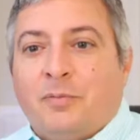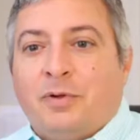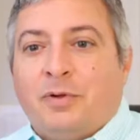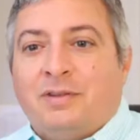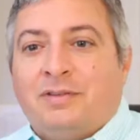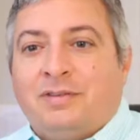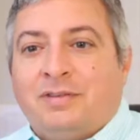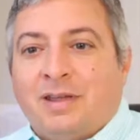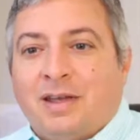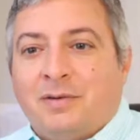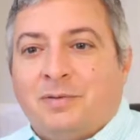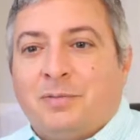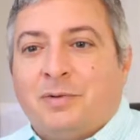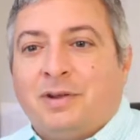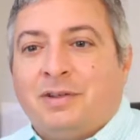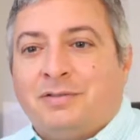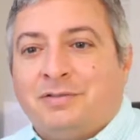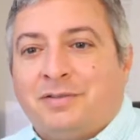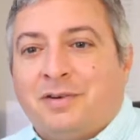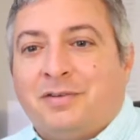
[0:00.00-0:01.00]
what it said
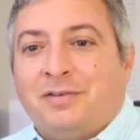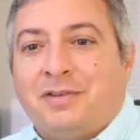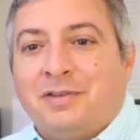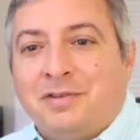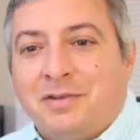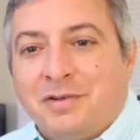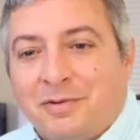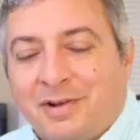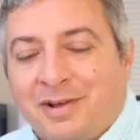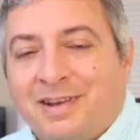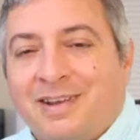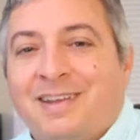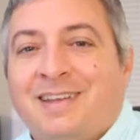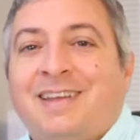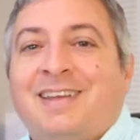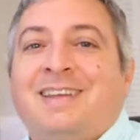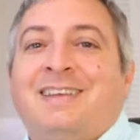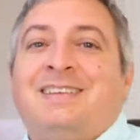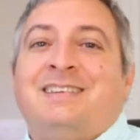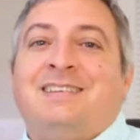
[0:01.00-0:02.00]
when I start to do it.
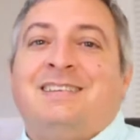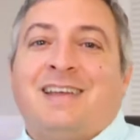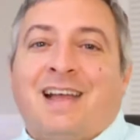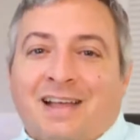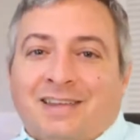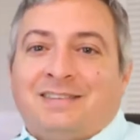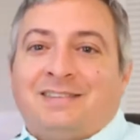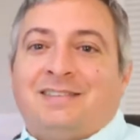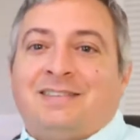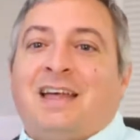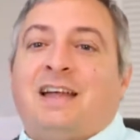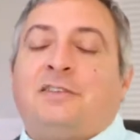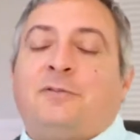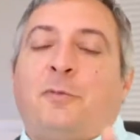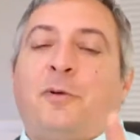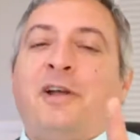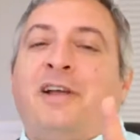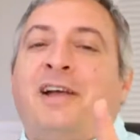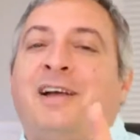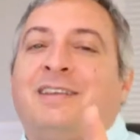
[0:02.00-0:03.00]
Yes, that's
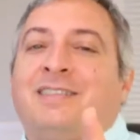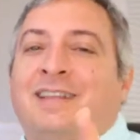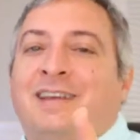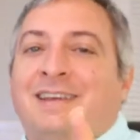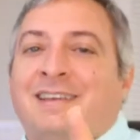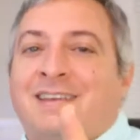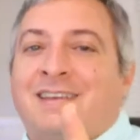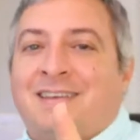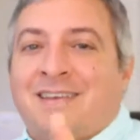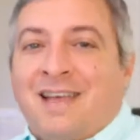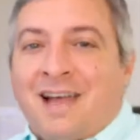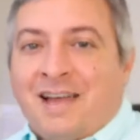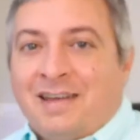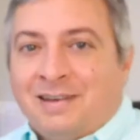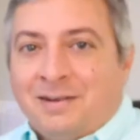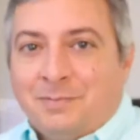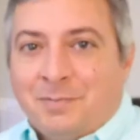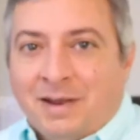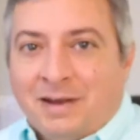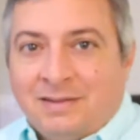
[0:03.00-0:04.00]
why I like
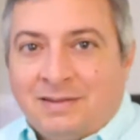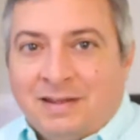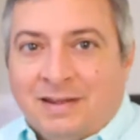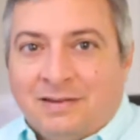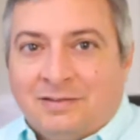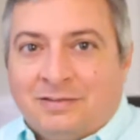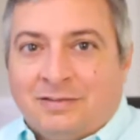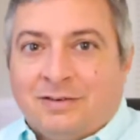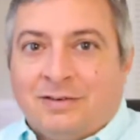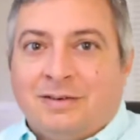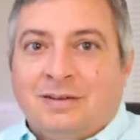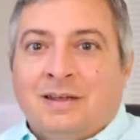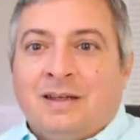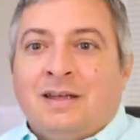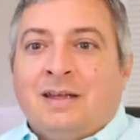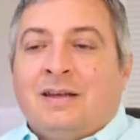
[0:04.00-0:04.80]
guided meditation.